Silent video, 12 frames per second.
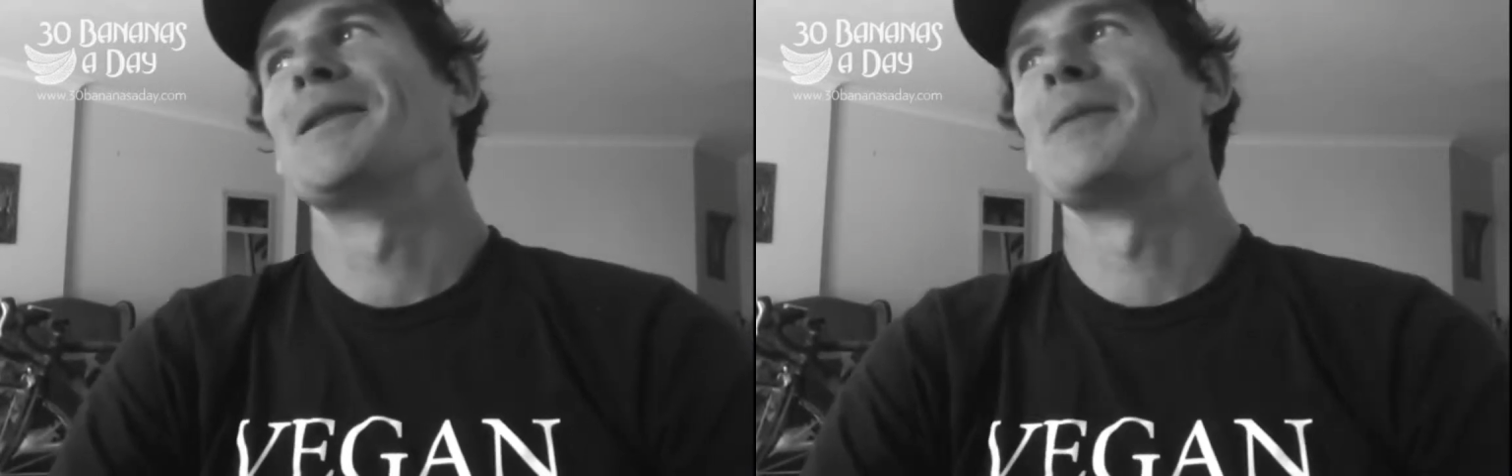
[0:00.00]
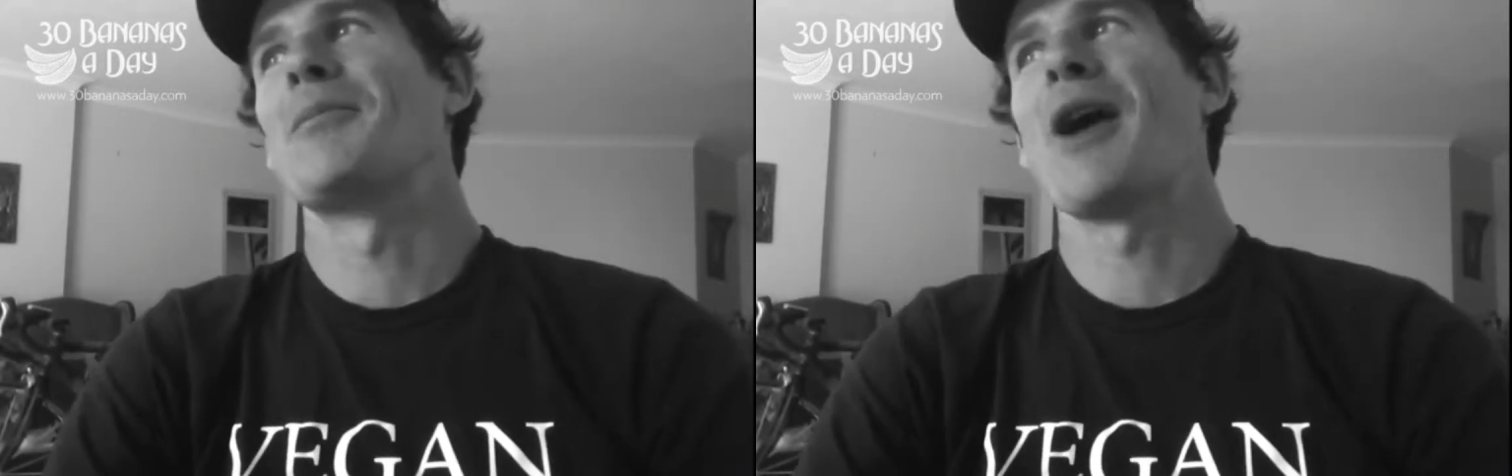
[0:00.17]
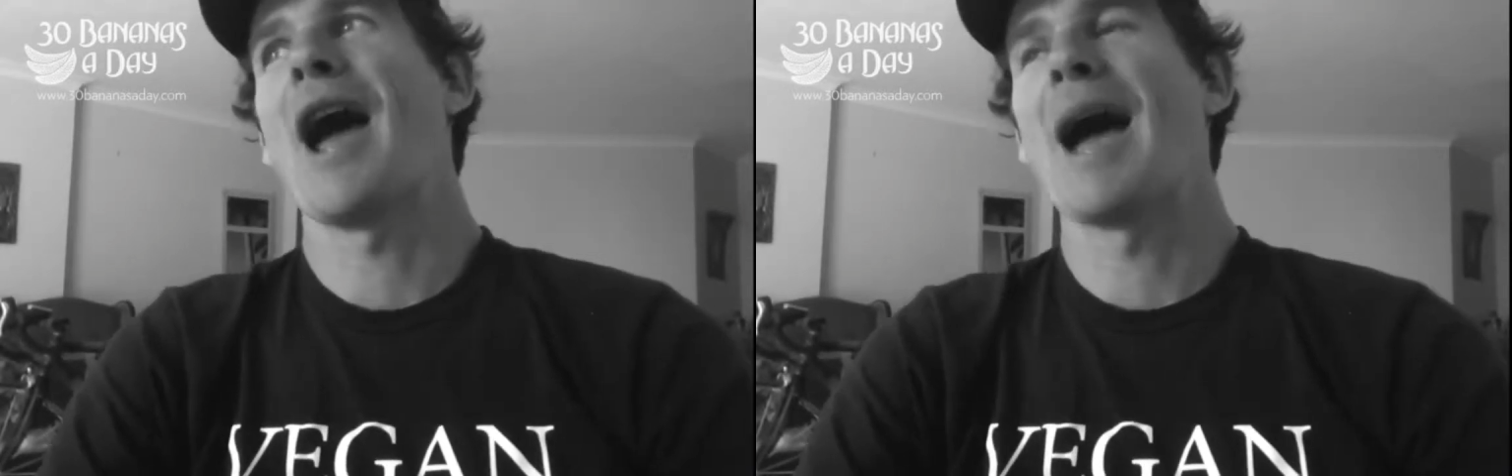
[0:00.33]

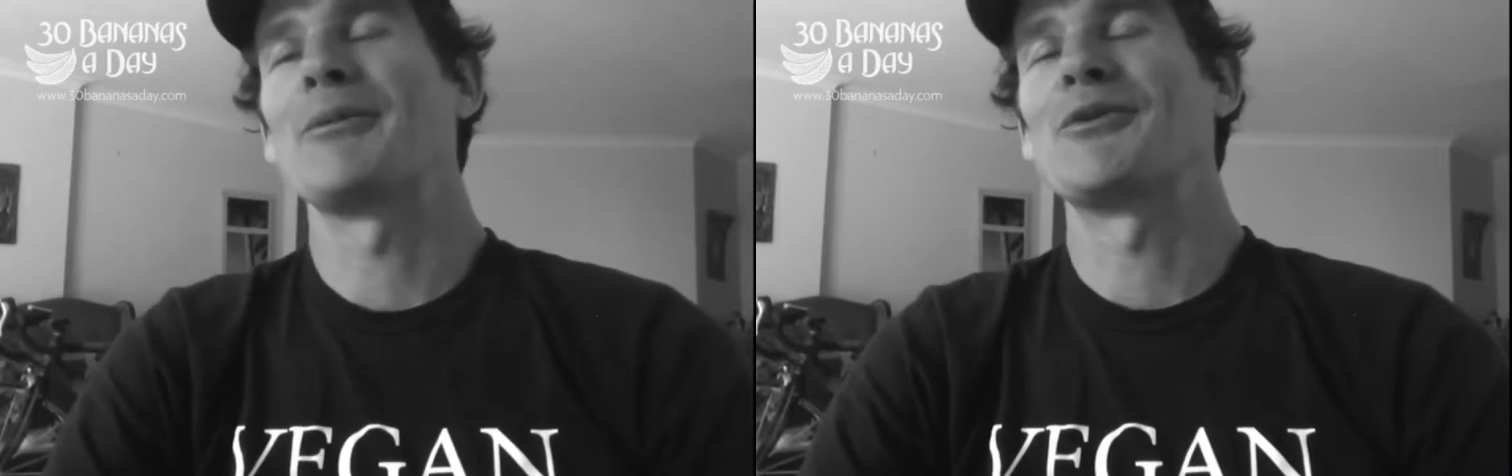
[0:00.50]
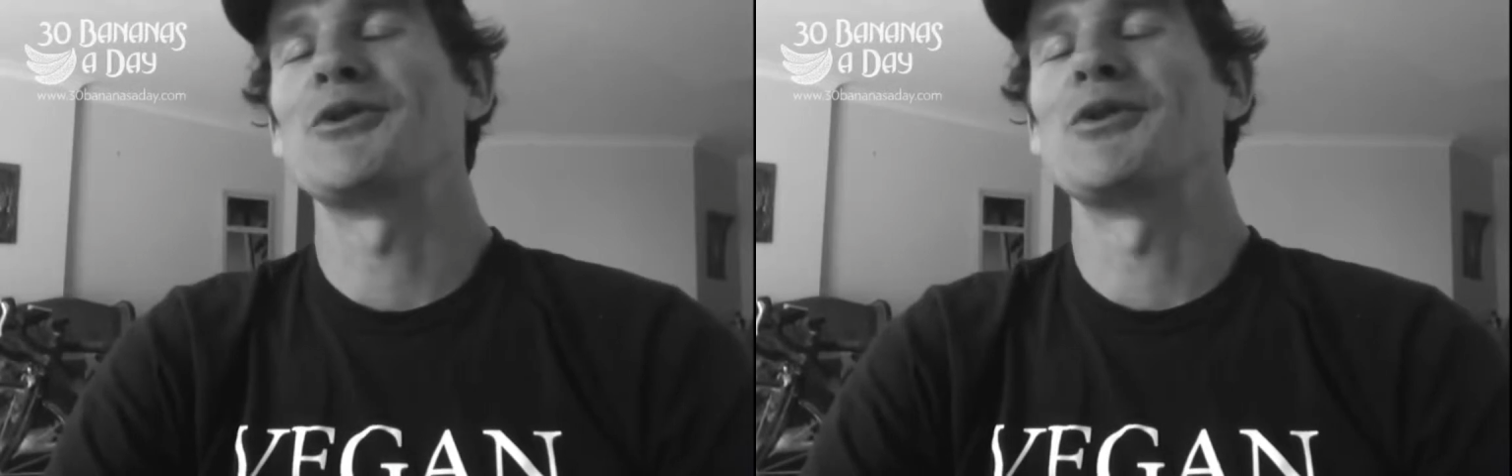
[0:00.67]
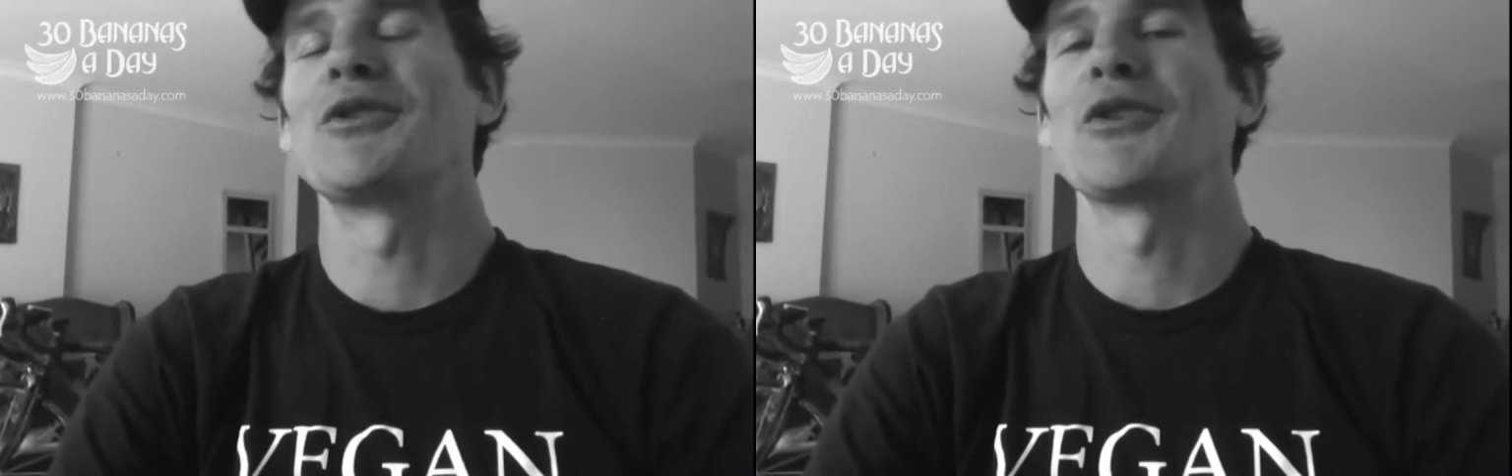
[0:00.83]
then perhaps
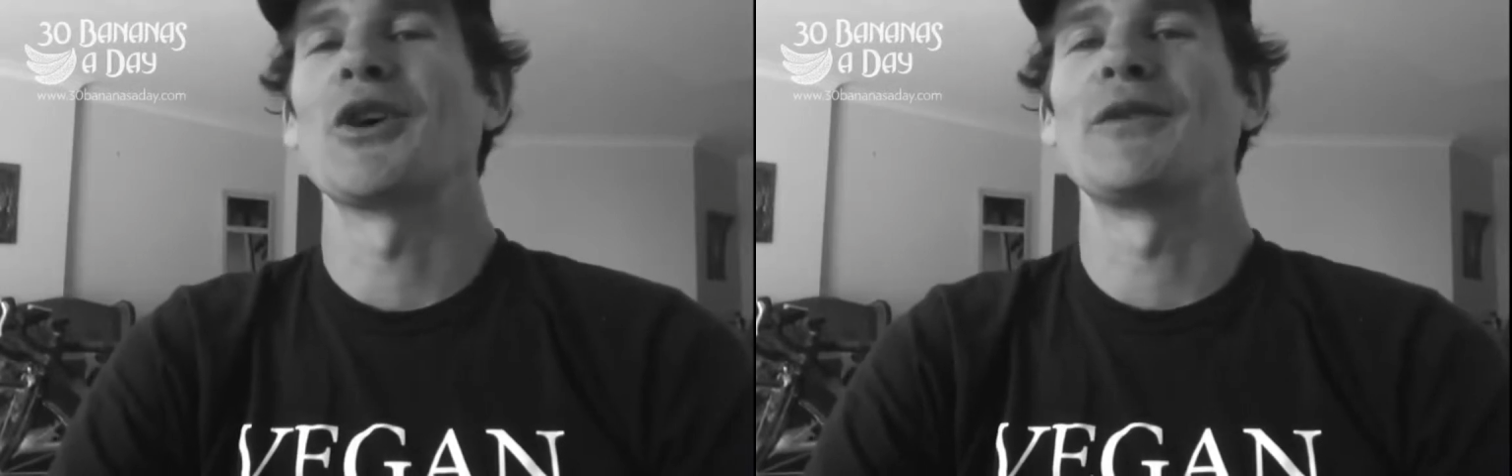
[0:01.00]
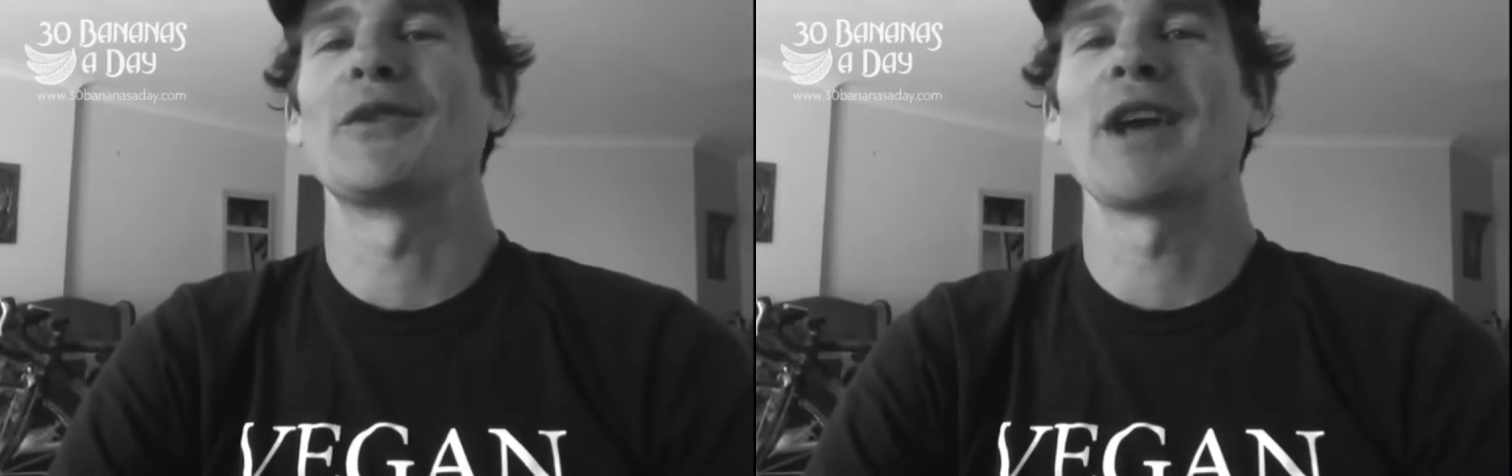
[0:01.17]
you deserve